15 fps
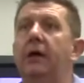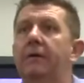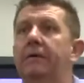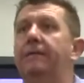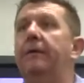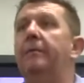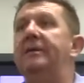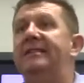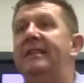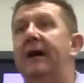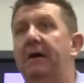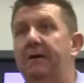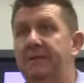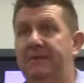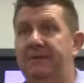from his
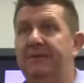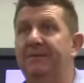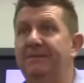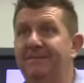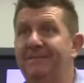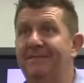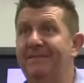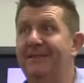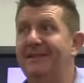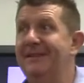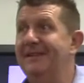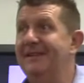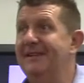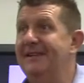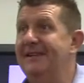house.
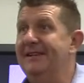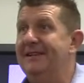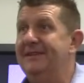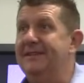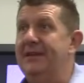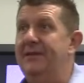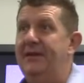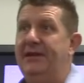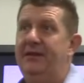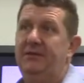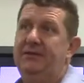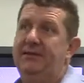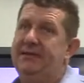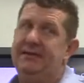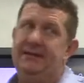So
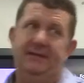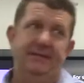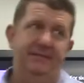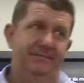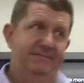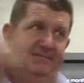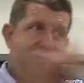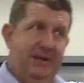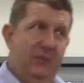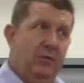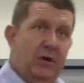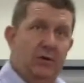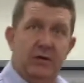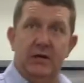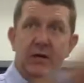he
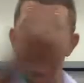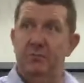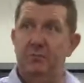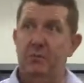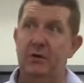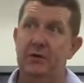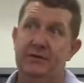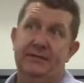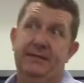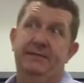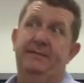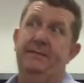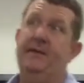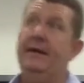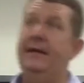won't go past the
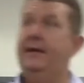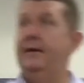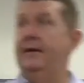3